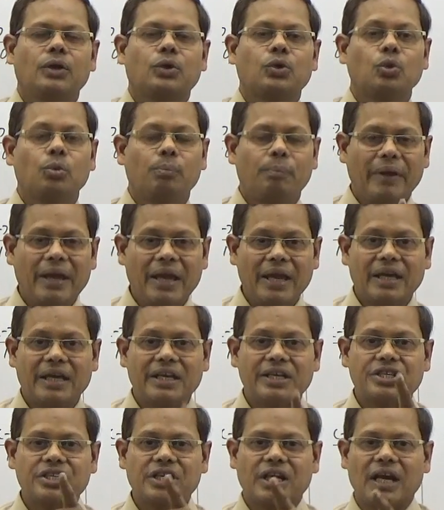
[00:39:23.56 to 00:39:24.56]
to pay
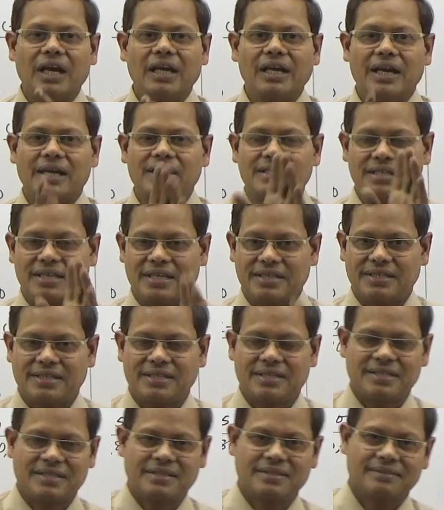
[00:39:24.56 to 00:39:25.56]
Krishi Kalyan
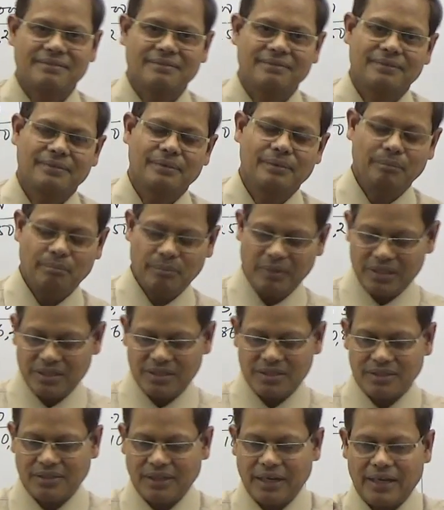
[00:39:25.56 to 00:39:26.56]
cess.
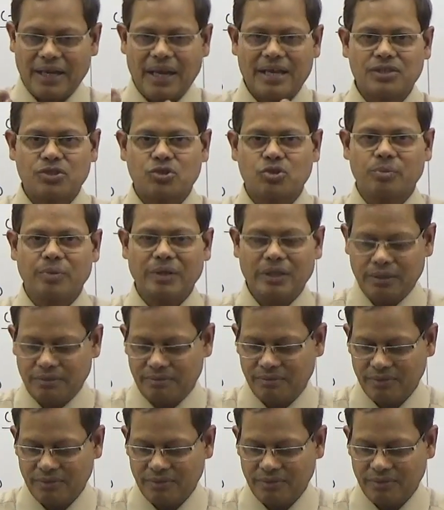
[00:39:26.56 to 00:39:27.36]
Means that has to be